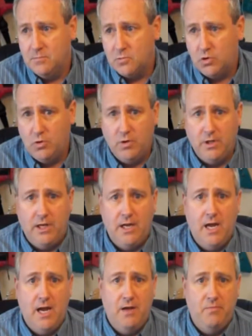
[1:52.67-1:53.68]

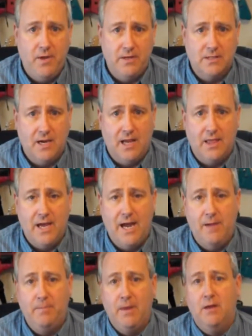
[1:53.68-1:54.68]
Trulia, things like
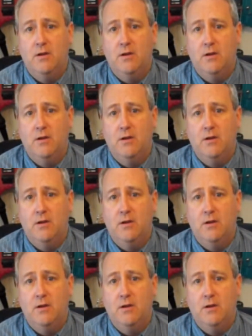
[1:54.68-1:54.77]
that.